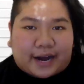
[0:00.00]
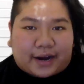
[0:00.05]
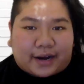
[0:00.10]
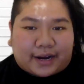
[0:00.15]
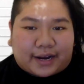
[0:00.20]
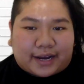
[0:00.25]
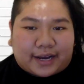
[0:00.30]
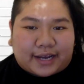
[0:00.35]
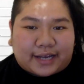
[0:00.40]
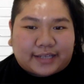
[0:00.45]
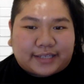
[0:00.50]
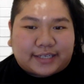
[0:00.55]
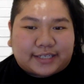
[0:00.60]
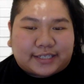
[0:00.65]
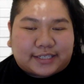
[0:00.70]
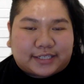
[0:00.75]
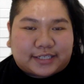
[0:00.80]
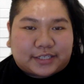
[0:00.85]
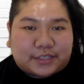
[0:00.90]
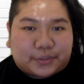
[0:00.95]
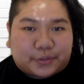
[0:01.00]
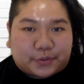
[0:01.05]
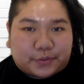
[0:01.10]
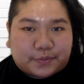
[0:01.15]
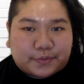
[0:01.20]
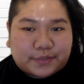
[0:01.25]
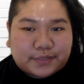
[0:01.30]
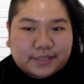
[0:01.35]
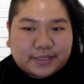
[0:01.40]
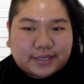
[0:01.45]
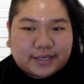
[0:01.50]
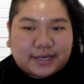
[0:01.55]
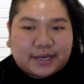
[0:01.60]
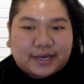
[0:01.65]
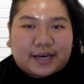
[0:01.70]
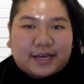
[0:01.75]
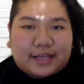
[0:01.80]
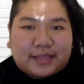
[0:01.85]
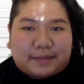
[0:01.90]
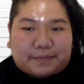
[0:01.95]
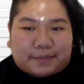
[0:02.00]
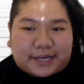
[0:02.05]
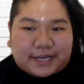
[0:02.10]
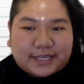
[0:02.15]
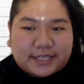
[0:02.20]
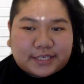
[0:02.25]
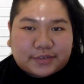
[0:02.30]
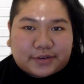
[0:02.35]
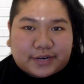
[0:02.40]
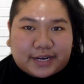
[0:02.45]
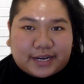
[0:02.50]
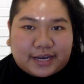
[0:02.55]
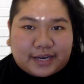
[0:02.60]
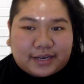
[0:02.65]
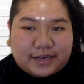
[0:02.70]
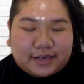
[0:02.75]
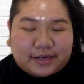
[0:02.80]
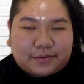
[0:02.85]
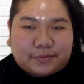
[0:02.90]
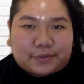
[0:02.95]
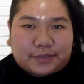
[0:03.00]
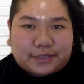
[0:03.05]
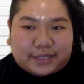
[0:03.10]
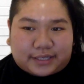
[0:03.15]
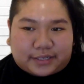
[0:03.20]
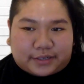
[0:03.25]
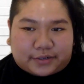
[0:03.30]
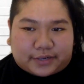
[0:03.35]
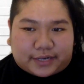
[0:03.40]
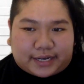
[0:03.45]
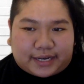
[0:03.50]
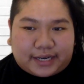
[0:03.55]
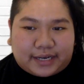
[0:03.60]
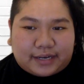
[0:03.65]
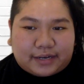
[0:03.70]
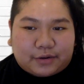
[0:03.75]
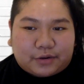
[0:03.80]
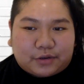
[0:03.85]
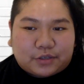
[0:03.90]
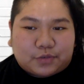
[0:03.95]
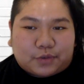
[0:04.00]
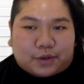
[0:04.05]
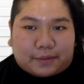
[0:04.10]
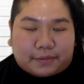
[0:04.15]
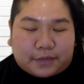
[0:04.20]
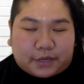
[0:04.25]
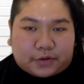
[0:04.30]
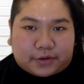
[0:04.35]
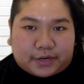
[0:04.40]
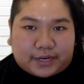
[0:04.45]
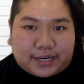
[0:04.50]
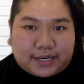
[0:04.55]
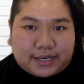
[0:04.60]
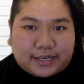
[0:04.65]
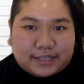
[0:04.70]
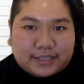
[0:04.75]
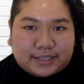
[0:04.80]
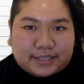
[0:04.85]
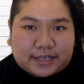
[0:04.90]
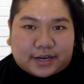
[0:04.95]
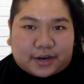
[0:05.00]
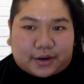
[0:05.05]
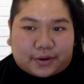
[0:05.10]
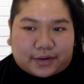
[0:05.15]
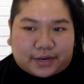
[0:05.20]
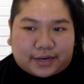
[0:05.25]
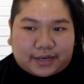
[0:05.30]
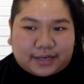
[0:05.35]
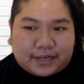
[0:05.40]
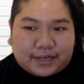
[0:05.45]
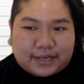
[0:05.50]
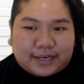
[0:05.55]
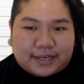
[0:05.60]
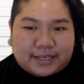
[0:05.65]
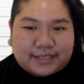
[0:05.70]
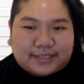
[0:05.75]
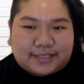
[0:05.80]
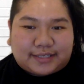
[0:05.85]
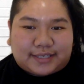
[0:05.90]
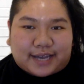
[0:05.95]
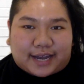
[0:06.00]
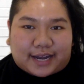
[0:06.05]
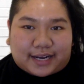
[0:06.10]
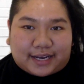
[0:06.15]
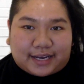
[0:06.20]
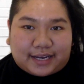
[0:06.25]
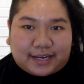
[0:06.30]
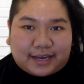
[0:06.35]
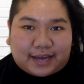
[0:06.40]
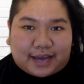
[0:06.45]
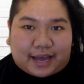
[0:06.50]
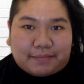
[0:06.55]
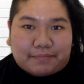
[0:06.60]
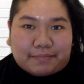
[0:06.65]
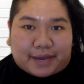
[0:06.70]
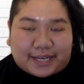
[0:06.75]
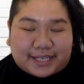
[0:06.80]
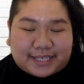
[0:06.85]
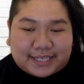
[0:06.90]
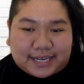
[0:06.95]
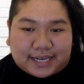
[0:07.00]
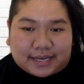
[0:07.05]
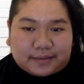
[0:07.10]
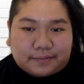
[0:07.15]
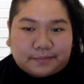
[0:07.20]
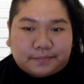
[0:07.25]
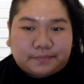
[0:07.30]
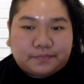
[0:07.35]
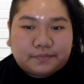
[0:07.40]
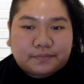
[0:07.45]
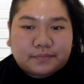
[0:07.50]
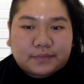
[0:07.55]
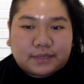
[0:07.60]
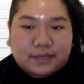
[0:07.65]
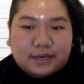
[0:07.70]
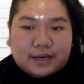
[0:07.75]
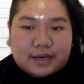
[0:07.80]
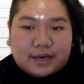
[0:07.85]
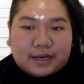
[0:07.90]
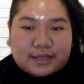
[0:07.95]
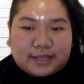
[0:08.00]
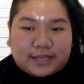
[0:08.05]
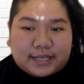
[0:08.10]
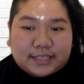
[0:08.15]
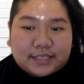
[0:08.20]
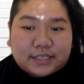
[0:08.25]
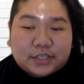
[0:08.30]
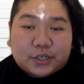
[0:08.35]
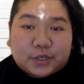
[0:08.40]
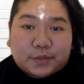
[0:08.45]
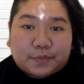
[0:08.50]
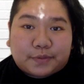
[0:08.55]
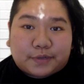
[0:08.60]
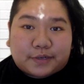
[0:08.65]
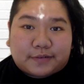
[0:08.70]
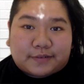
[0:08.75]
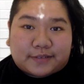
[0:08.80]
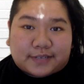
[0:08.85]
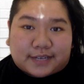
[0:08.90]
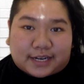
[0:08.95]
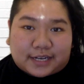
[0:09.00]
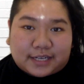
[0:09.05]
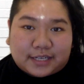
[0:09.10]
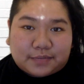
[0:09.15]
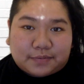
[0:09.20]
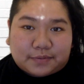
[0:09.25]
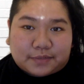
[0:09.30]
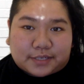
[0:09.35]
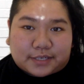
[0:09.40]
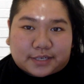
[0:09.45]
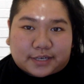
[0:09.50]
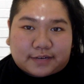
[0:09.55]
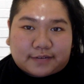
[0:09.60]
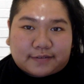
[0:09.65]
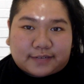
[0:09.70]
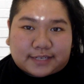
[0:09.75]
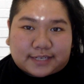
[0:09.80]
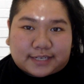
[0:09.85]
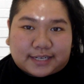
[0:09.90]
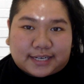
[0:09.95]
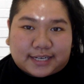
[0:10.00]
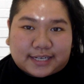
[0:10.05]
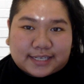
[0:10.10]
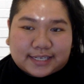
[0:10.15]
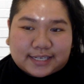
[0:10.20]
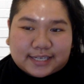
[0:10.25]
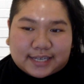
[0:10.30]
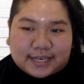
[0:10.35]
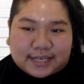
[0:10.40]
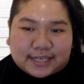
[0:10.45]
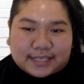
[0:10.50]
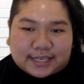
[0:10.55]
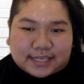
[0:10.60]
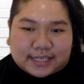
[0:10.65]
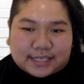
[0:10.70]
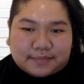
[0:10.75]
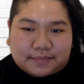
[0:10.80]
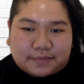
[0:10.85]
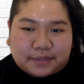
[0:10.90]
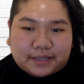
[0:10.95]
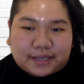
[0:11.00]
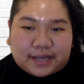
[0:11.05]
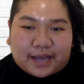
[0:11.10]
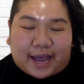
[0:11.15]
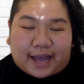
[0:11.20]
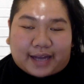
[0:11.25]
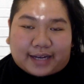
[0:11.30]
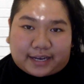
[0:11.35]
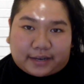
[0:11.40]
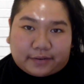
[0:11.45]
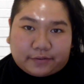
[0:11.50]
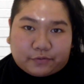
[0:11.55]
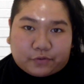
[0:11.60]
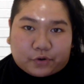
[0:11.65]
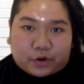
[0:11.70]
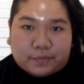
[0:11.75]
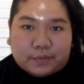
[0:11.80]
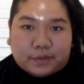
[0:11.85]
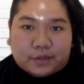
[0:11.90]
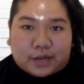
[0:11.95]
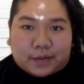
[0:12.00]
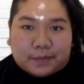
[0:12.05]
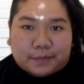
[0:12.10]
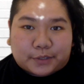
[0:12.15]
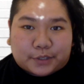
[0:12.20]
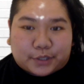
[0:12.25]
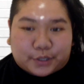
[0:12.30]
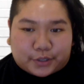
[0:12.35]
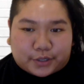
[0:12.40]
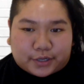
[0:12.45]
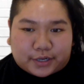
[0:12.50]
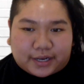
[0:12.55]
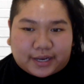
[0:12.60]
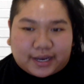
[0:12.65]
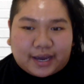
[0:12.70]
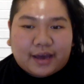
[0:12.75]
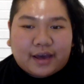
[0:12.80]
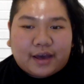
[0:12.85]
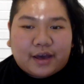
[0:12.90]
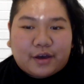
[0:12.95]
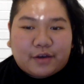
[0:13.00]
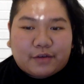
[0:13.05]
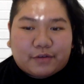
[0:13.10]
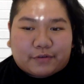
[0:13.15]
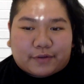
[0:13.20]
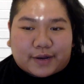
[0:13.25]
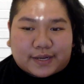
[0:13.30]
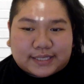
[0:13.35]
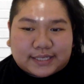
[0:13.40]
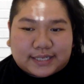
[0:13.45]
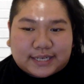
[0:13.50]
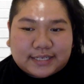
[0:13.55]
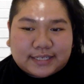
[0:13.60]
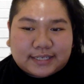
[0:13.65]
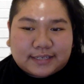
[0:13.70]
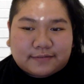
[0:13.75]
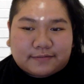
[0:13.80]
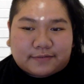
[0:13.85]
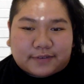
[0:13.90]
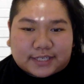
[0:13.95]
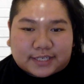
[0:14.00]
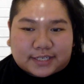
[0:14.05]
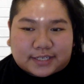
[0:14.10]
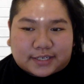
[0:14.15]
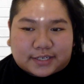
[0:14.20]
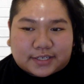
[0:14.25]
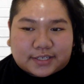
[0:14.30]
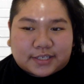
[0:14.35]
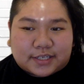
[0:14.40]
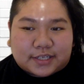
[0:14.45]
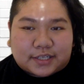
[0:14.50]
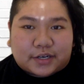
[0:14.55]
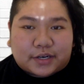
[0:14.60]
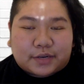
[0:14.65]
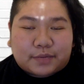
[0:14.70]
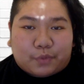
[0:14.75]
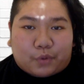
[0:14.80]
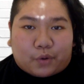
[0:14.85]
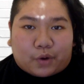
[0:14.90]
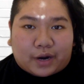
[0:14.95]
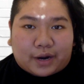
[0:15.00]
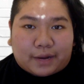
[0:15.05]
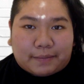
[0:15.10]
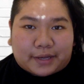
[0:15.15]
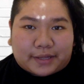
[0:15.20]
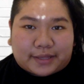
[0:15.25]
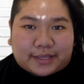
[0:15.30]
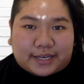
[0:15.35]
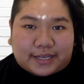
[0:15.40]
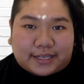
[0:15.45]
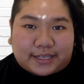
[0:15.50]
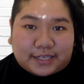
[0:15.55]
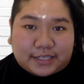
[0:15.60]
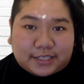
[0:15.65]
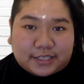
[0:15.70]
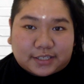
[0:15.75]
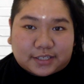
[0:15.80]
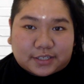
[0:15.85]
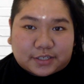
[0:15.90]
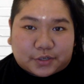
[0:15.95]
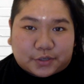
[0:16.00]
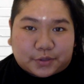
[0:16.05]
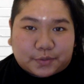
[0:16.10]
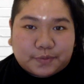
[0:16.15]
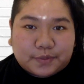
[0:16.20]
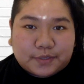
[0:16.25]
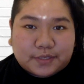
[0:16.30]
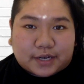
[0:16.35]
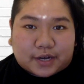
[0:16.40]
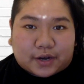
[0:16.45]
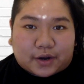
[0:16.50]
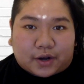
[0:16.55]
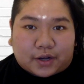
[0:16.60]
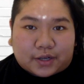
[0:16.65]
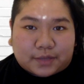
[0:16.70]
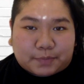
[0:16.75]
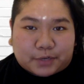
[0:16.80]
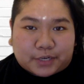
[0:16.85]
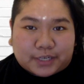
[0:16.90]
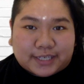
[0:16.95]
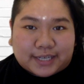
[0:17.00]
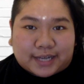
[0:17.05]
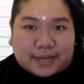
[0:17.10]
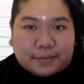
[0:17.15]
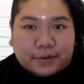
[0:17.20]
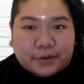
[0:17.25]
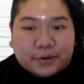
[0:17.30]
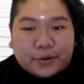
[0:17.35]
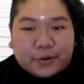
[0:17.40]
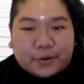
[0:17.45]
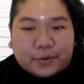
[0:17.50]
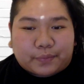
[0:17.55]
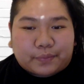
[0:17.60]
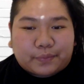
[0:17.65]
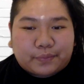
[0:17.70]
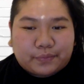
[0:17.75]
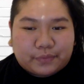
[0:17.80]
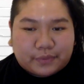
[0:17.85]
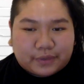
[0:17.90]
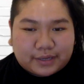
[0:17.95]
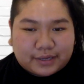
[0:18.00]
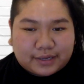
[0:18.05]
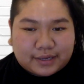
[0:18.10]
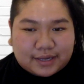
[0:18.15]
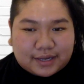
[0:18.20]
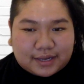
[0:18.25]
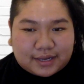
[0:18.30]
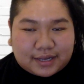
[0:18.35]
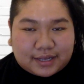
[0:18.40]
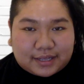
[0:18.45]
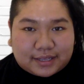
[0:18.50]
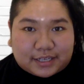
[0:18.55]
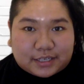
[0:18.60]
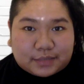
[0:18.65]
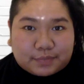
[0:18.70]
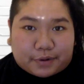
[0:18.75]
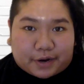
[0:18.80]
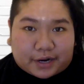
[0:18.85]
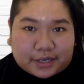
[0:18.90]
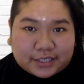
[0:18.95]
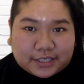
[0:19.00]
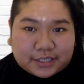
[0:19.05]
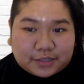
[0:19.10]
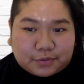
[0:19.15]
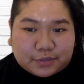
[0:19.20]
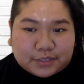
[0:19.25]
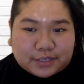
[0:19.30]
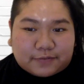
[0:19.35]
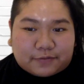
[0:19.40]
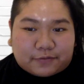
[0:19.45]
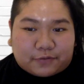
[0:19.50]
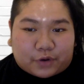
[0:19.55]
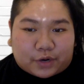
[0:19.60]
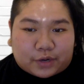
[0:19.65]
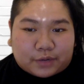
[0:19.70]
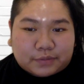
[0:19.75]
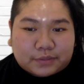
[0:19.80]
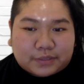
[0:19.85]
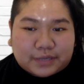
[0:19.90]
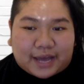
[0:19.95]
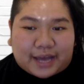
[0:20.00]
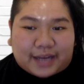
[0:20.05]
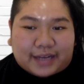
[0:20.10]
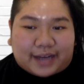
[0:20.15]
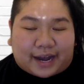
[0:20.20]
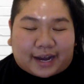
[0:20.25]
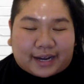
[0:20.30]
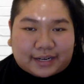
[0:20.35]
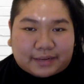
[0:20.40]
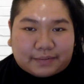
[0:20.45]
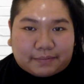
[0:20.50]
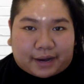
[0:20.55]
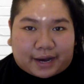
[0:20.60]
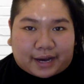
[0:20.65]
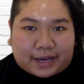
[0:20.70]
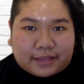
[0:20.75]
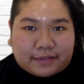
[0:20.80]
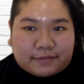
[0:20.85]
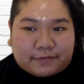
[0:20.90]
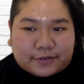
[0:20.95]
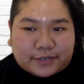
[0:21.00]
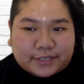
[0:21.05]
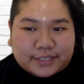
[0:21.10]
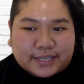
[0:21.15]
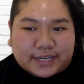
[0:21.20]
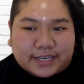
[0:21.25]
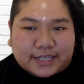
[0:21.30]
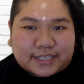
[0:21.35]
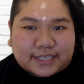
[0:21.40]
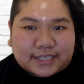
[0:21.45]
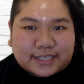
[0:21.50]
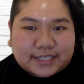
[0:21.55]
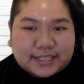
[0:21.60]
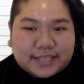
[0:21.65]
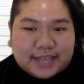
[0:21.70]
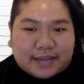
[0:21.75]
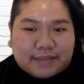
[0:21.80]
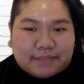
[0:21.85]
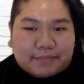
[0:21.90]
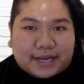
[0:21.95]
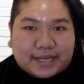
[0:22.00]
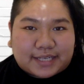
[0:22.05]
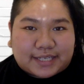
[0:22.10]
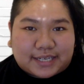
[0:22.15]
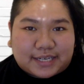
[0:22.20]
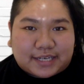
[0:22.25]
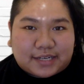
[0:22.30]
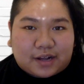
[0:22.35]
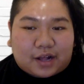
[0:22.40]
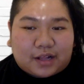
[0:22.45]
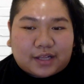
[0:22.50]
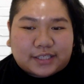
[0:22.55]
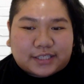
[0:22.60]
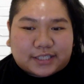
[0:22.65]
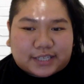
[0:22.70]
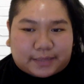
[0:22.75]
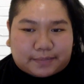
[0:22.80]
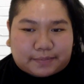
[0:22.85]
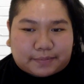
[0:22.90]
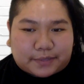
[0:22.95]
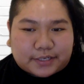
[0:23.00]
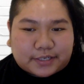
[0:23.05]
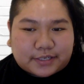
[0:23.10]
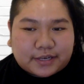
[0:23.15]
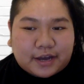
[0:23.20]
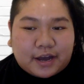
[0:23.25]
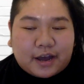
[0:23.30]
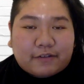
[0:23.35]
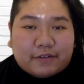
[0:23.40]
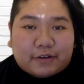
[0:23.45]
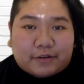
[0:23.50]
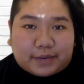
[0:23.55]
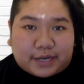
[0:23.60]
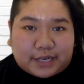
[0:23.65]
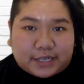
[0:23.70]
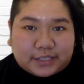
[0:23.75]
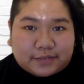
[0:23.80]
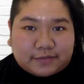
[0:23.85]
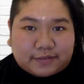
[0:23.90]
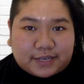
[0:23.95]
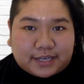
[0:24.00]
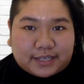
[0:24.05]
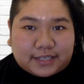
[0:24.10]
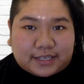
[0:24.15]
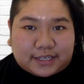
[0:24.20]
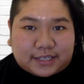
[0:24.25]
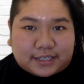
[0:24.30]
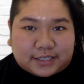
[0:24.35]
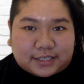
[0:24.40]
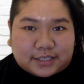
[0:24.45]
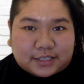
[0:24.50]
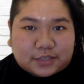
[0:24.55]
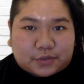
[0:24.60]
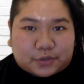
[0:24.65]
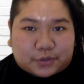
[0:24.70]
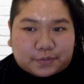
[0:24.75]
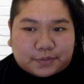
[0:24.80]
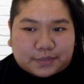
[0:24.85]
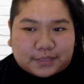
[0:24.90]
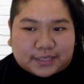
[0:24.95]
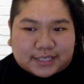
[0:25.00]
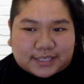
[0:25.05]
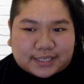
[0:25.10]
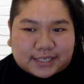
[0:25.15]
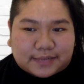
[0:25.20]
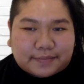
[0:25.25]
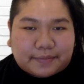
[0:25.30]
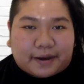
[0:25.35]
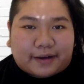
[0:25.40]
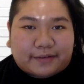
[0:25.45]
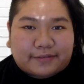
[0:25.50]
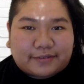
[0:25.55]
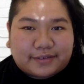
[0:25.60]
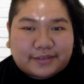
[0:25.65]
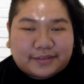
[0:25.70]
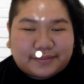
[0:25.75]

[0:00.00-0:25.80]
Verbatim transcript: area indigenous groups, the Plains Cree, Woodland Cree, Swampy Cree, Dakota, Dene, and Métis. These interpretive signs will serve as an easily accessible and informal opportunity for residents and visitors to learn more about the Indigenous groups that call Prince Albert home. This project was informed and guided by the First Nations and Métis knowledge keepers from each of the Indigenous groups listed above.